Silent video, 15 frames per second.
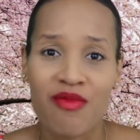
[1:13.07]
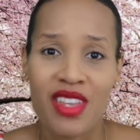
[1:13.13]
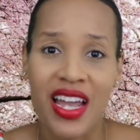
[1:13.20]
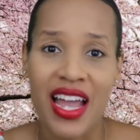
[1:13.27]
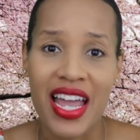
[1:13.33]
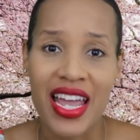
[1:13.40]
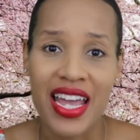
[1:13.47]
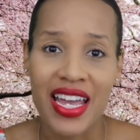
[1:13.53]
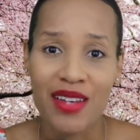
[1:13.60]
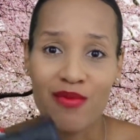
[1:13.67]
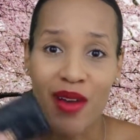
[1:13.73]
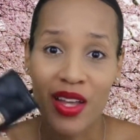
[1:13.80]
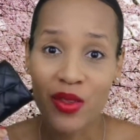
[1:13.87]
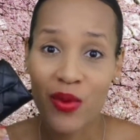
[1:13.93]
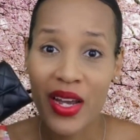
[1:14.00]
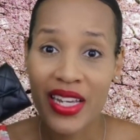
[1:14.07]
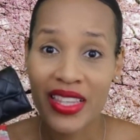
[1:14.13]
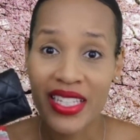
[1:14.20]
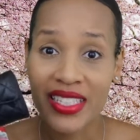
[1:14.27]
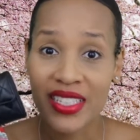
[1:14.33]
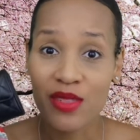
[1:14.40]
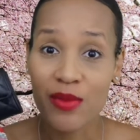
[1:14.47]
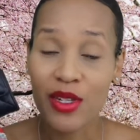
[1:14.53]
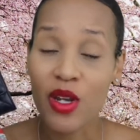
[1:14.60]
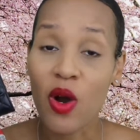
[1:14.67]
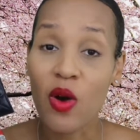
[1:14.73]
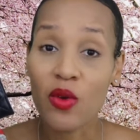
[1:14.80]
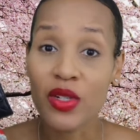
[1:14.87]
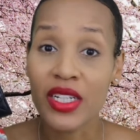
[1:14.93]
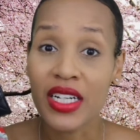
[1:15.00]
And by the way, this has been
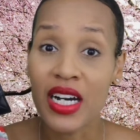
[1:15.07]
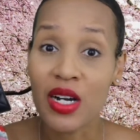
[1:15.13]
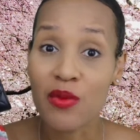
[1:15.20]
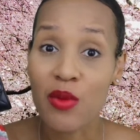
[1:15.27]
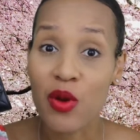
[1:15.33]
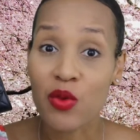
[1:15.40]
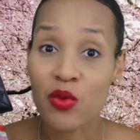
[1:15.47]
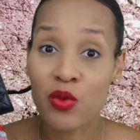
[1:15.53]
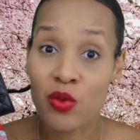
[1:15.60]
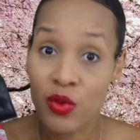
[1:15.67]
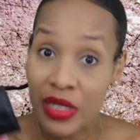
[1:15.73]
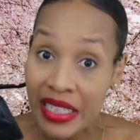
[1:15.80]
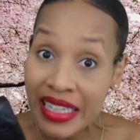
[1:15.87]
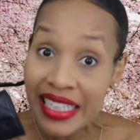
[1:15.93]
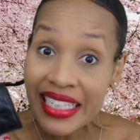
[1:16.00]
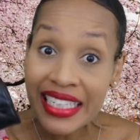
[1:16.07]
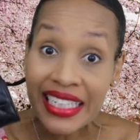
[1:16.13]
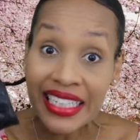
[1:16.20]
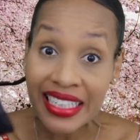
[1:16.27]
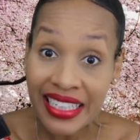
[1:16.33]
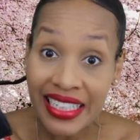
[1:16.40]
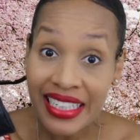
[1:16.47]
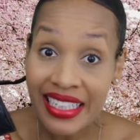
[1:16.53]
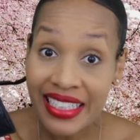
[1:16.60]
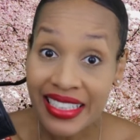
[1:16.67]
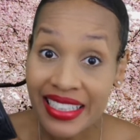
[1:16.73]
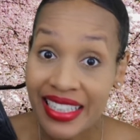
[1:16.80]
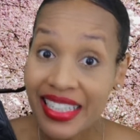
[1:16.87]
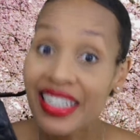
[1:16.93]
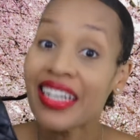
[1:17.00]
holding up really good
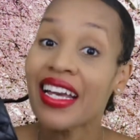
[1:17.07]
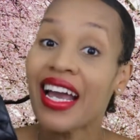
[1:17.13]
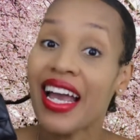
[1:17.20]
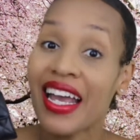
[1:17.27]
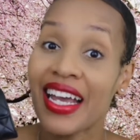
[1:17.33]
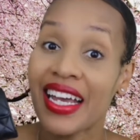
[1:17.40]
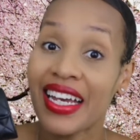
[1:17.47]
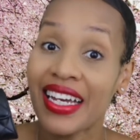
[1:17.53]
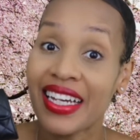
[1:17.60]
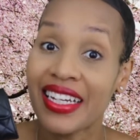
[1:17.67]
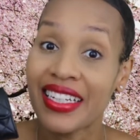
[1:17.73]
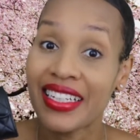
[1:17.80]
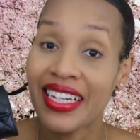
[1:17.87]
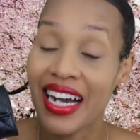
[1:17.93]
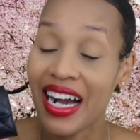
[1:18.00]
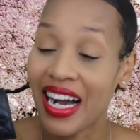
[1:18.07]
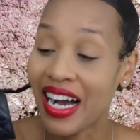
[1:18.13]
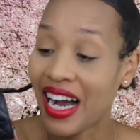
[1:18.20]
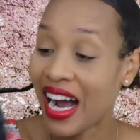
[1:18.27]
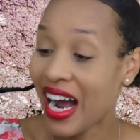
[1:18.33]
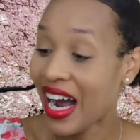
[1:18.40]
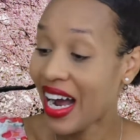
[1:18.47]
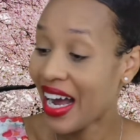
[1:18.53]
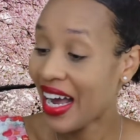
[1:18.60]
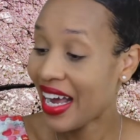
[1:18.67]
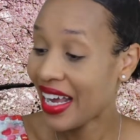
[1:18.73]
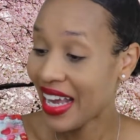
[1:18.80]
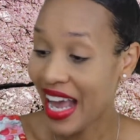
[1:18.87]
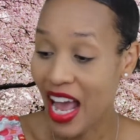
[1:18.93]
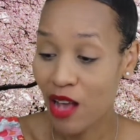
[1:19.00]
and
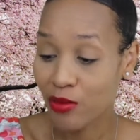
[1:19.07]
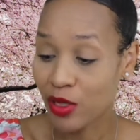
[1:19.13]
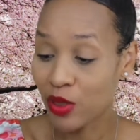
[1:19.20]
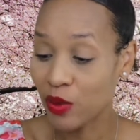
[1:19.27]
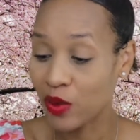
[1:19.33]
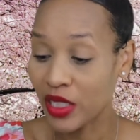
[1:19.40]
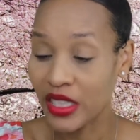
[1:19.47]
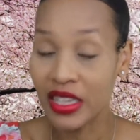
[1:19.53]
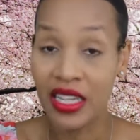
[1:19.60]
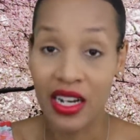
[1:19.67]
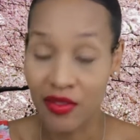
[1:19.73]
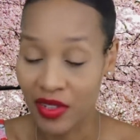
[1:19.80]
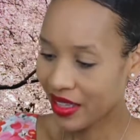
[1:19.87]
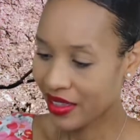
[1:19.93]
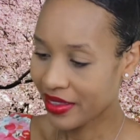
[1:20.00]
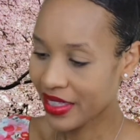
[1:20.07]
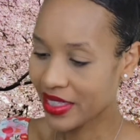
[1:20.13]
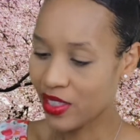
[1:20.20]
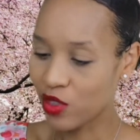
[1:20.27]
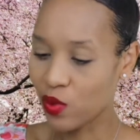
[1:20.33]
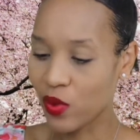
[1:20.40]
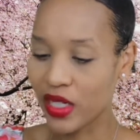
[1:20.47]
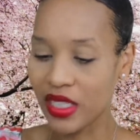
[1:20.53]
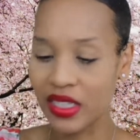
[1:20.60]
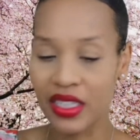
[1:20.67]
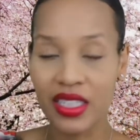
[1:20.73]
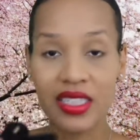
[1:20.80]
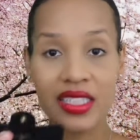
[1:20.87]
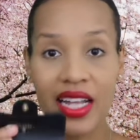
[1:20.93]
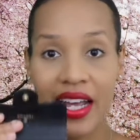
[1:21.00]
I absolutely love it. This is what it
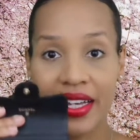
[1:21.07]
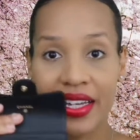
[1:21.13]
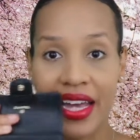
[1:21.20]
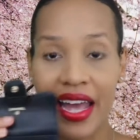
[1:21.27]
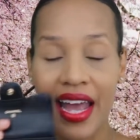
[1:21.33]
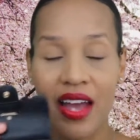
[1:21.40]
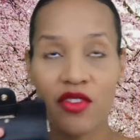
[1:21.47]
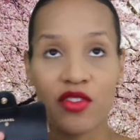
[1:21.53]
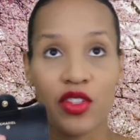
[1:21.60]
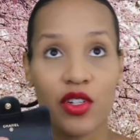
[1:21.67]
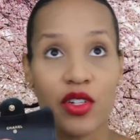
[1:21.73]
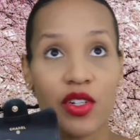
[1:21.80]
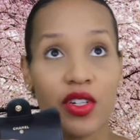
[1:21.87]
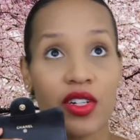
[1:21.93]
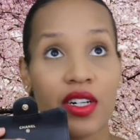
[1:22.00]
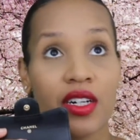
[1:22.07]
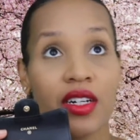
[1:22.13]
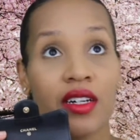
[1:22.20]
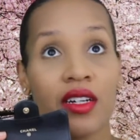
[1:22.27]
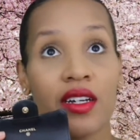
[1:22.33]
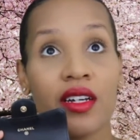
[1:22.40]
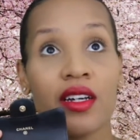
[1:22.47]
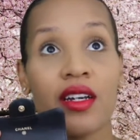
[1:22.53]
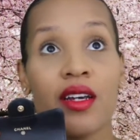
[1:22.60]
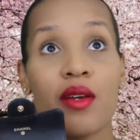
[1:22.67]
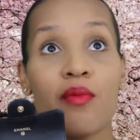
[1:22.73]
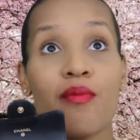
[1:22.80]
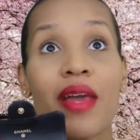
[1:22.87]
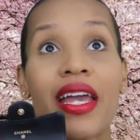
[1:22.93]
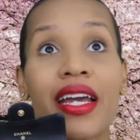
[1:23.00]
looks like after,
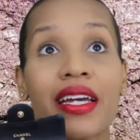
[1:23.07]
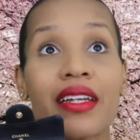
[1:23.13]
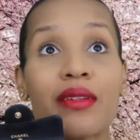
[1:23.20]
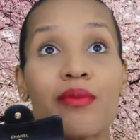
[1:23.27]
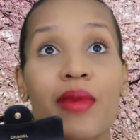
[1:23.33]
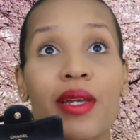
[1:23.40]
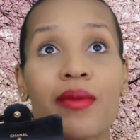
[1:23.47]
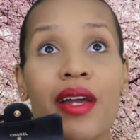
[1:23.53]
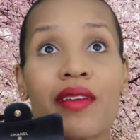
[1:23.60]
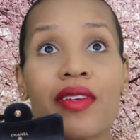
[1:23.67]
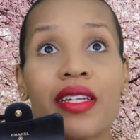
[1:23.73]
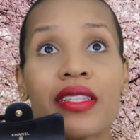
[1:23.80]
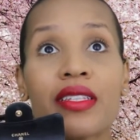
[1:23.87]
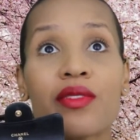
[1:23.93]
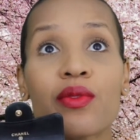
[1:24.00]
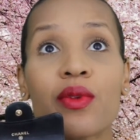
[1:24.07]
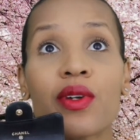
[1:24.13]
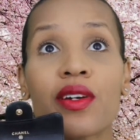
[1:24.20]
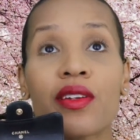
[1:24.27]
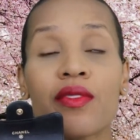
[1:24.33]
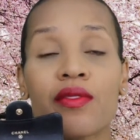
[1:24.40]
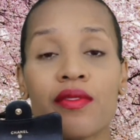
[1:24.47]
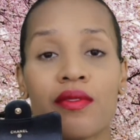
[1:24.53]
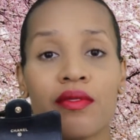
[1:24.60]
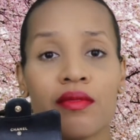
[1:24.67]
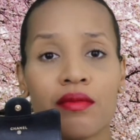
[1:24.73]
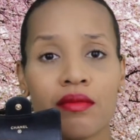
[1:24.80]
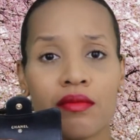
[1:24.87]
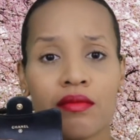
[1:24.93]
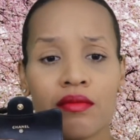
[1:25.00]
man, maybe I've had this for
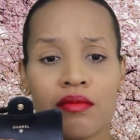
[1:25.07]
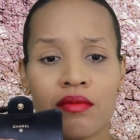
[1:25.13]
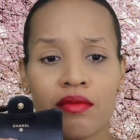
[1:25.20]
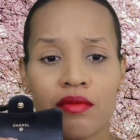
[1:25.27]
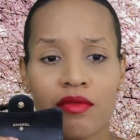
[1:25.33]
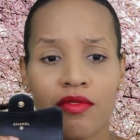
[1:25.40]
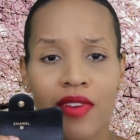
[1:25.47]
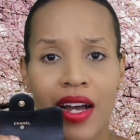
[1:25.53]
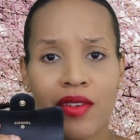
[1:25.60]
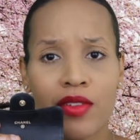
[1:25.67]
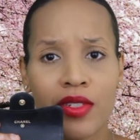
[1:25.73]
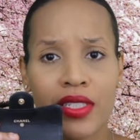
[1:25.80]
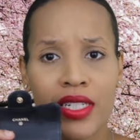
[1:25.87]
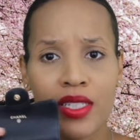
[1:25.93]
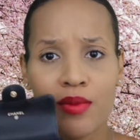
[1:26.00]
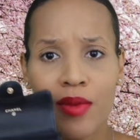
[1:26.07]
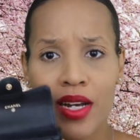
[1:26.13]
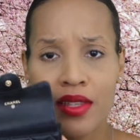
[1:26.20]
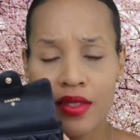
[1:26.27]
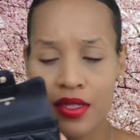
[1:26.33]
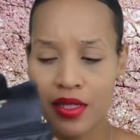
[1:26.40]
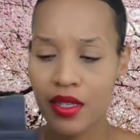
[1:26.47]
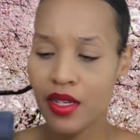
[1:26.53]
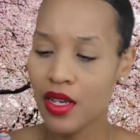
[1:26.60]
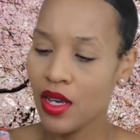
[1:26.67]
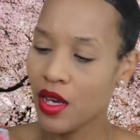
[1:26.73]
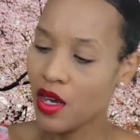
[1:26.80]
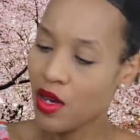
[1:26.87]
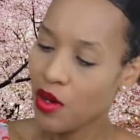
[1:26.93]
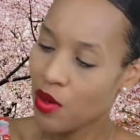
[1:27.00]
five or six months,
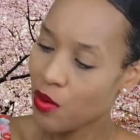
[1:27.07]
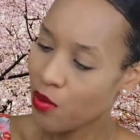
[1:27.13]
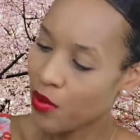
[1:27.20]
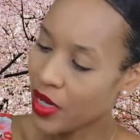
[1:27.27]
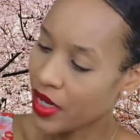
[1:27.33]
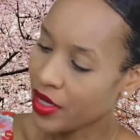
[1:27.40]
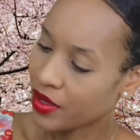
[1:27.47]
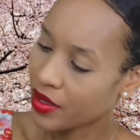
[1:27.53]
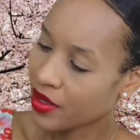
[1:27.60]
but